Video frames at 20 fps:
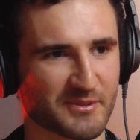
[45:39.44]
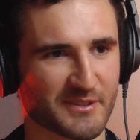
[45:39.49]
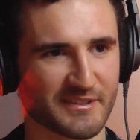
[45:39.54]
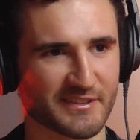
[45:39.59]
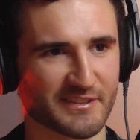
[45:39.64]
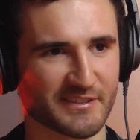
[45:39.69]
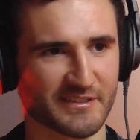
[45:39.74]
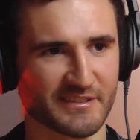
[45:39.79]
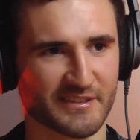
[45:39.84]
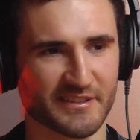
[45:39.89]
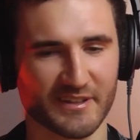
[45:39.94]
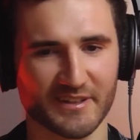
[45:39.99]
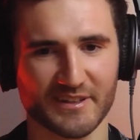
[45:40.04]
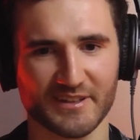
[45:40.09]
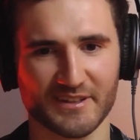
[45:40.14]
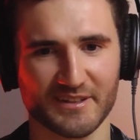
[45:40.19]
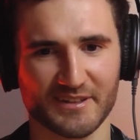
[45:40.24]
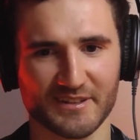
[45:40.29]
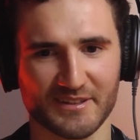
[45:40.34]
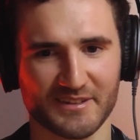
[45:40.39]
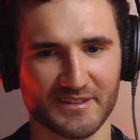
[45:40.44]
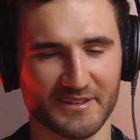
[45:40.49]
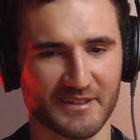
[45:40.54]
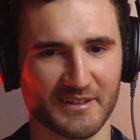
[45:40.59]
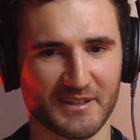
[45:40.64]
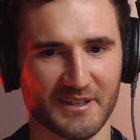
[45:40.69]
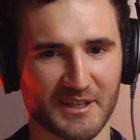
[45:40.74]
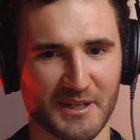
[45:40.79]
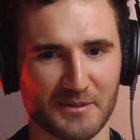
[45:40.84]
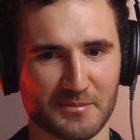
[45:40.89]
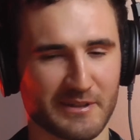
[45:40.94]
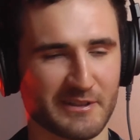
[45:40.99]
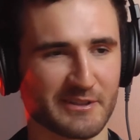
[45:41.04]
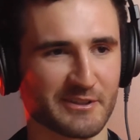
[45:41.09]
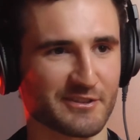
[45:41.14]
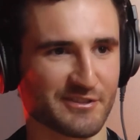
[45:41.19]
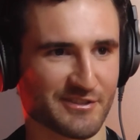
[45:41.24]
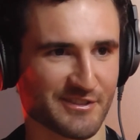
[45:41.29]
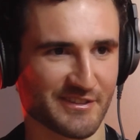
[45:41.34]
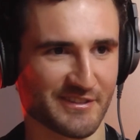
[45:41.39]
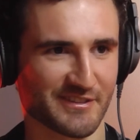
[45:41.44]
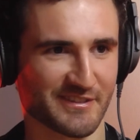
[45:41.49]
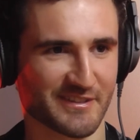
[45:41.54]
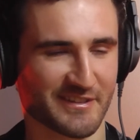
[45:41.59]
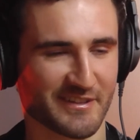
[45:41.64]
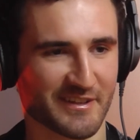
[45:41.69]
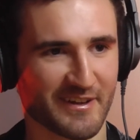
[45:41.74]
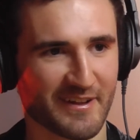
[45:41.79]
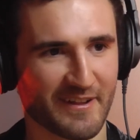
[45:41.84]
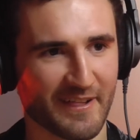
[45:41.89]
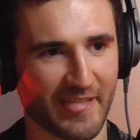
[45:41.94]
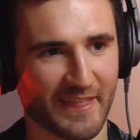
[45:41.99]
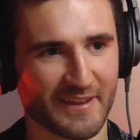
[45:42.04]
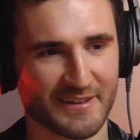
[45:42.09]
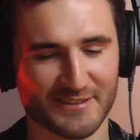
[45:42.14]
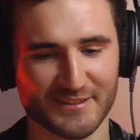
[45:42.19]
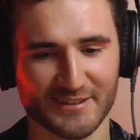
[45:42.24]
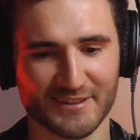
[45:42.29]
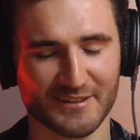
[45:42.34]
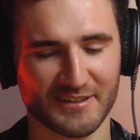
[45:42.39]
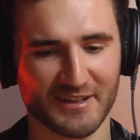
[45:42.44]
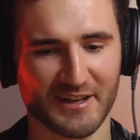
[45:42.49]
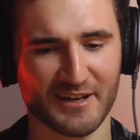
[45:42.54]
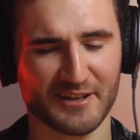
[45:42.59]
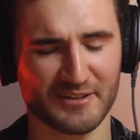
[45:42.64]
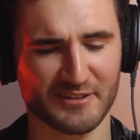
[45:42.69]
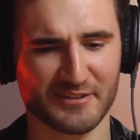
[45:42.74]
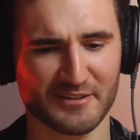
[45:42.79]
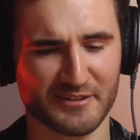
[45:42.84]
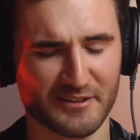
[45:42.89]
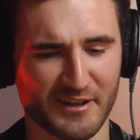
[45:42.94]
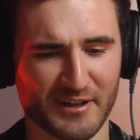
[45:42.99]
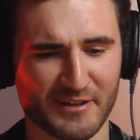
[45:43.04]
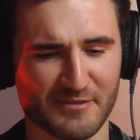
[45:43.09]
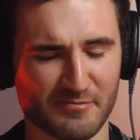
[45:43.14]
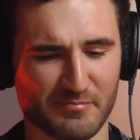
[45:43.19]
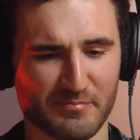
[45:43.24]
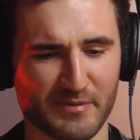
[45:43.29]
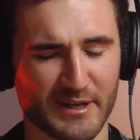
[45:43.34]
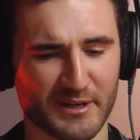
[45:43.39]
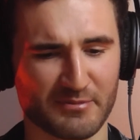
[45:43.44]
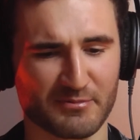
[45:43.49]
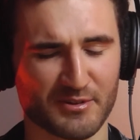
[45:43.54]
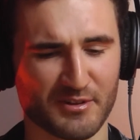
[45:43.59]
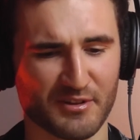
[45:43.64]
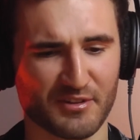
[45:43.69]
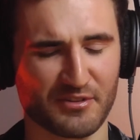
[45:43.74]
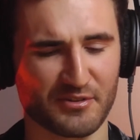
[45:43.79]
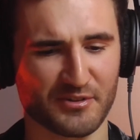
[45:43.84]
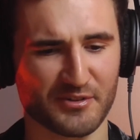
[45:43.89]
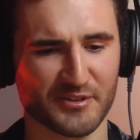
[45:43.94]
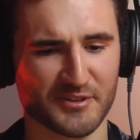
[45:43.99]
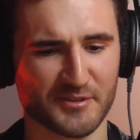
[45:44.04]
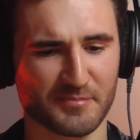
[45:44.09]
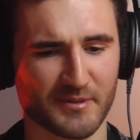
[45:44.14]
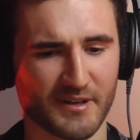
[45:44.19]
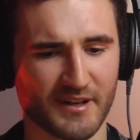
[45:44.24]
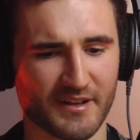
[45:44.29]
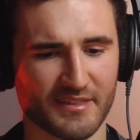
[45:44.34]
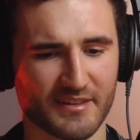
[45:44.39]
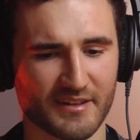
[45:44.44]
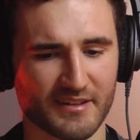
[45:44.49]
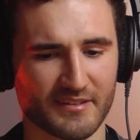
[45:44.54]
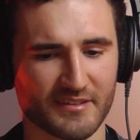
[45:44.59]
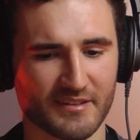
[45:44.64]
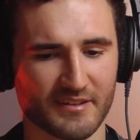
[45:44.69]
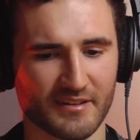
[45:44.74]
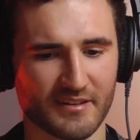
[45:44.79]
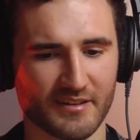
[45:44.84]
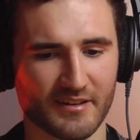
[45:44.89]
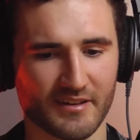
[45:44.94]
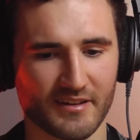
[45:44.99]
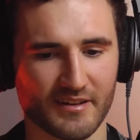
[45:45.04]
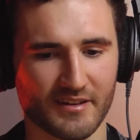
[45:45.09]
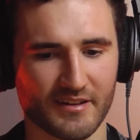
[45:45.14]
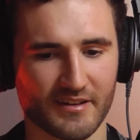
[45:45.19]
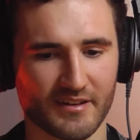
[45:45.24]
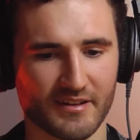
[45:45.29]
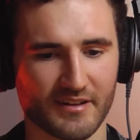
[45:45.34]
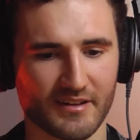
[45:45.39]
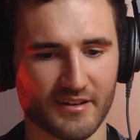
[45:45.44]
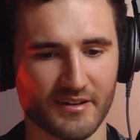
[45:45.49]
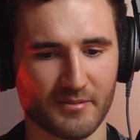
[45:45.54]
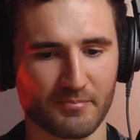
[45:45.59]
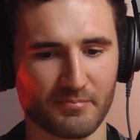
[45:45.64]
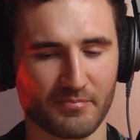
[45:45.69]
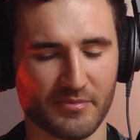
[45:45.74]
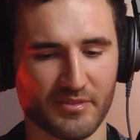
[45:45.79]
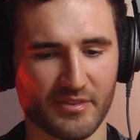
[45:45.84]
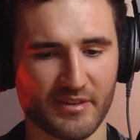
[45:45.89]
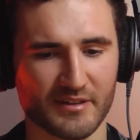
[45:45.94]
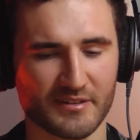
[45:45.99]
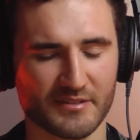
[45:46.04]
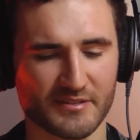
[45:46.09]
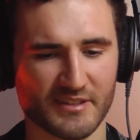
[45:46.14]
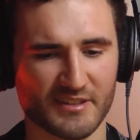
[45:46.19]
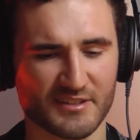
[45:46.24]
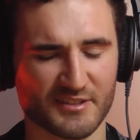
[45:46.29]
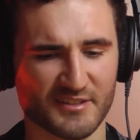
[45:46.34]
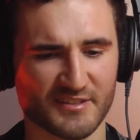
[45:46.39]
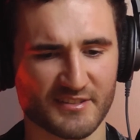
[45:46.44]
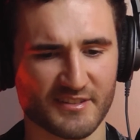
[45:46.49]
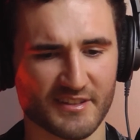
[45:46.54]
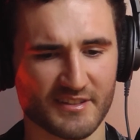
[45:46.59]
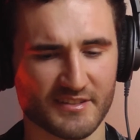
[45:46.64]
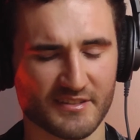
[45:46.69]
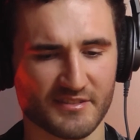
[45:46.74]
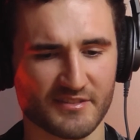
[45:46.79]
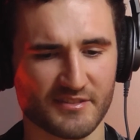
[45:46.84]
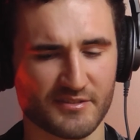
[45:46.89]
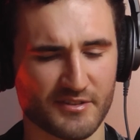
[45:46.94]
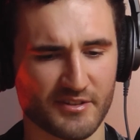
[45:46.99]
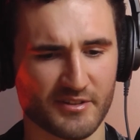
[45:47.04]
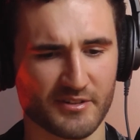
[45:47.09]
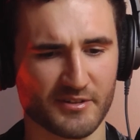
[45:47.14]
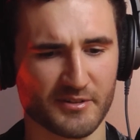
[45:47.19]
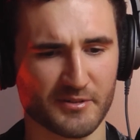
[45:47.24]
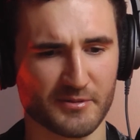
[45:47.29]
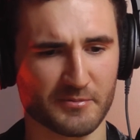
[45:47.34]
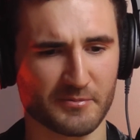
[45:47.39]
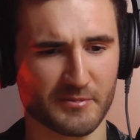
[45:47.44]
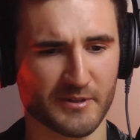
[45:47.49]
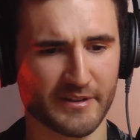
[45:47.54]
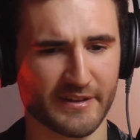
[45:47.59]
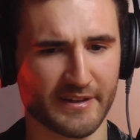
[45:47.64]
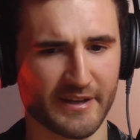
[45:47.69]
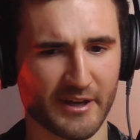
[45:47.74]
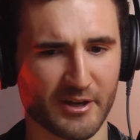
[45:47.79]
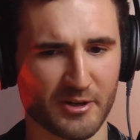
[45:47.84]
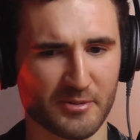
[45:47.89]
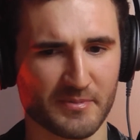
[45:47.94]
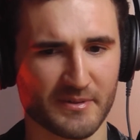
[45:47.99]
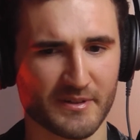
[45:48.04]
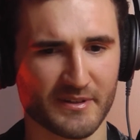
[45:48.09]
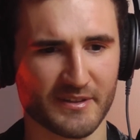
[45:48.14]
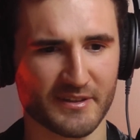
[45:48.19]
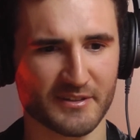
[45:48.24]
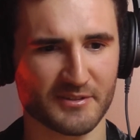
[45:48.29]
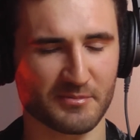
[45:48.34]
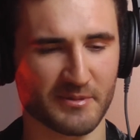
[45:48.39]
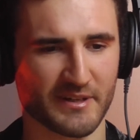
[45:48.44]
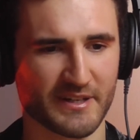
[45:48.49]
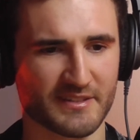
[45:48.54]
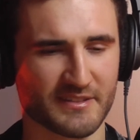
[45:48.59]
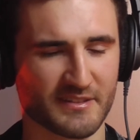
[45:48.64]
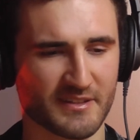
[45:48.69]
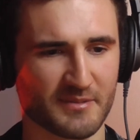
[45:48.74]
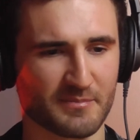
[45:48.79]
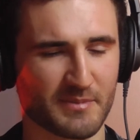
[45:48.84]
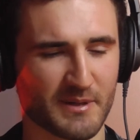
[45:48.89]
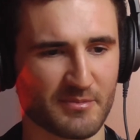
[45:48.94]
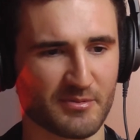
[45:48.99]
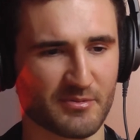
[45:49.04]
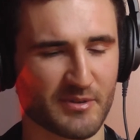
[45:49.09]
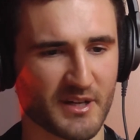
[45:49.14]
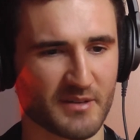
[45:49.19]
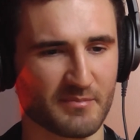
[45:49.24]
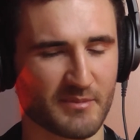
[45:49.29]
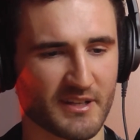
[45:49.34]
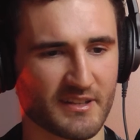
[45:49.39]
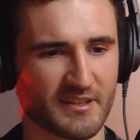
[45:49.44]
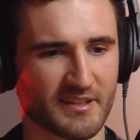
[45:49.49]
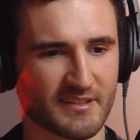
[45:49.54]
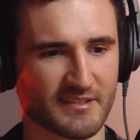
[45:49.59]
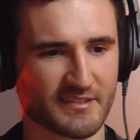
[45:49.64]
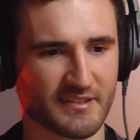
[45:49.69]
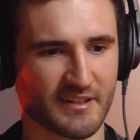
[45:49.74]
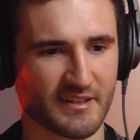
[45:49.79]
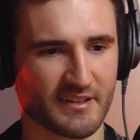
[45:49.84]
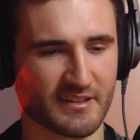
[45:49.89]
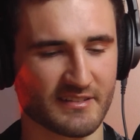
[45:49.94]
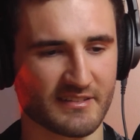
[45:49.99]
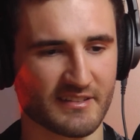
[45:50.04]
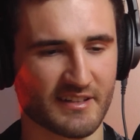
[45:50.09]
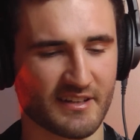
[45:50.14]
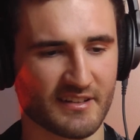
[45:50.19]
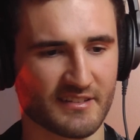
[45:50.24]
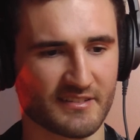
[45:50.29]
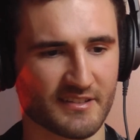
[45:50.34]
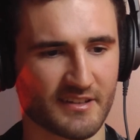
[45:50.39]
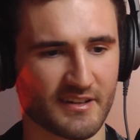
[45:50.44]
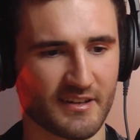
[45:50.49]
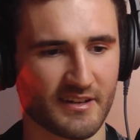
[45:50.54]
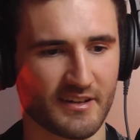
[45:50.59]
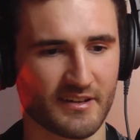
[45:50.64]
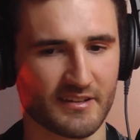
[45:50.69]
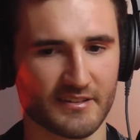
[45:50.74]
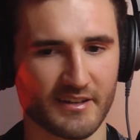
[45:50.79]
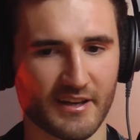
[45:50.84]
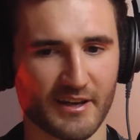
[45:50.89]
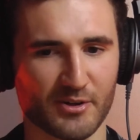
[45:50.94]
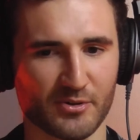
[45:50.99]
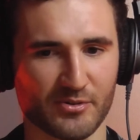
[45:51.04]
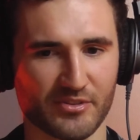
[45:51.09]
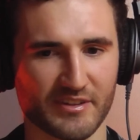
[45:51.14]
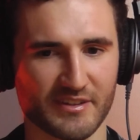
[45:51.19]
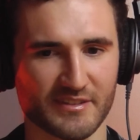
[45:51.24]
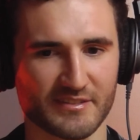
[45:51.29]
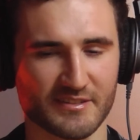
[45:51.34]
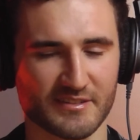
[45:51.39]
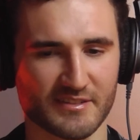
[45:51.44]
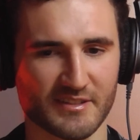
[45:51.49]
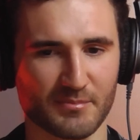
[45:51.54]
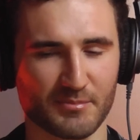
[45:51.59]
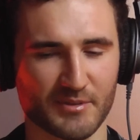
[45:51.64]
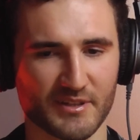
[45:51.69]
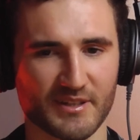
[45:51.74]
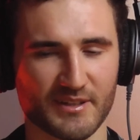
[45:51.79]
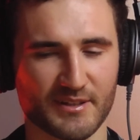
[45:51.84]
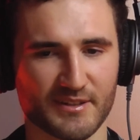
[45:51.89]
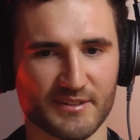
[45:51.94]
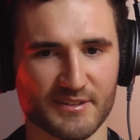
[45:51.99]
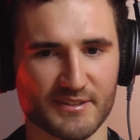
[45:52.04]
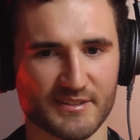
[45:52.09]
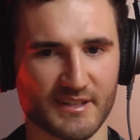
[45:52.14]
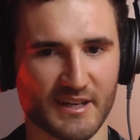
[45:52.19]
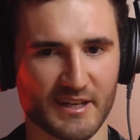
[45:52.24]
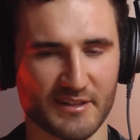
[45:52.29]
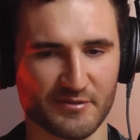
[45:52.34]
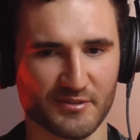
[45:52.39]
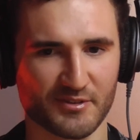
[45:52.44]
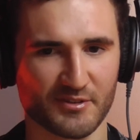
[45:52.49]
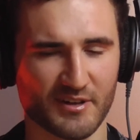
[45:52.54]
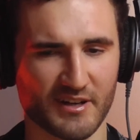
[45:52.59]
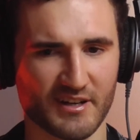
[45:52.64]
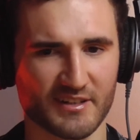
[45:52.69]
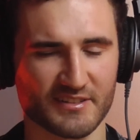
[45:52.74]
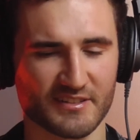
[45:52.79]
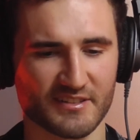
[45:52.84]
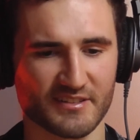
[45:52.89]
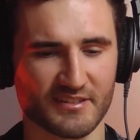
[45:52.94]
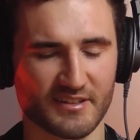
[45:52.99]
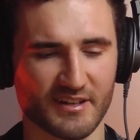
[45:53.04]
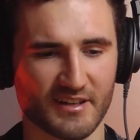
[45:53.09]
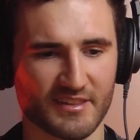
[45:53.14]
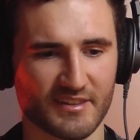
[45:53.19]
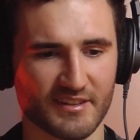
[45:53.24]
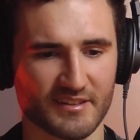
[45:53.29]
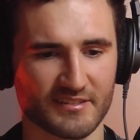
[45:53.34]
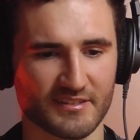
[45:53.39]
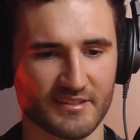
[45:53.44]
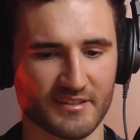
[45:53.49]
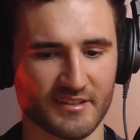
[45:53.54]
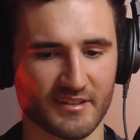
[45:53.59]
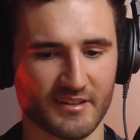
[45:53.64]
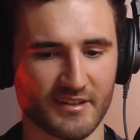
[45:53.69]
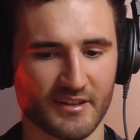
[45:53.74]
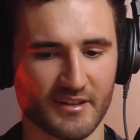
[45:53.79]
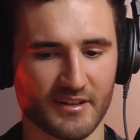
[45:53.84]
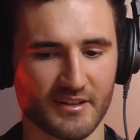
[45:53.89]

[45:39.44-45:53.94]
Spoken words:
what is this iffy nonsense, sitting down and kind of being with your thoughts? But I think that things such as this do really help. And there's a reason that people recommend these things. And your health isn't something you can just take for granted. I think that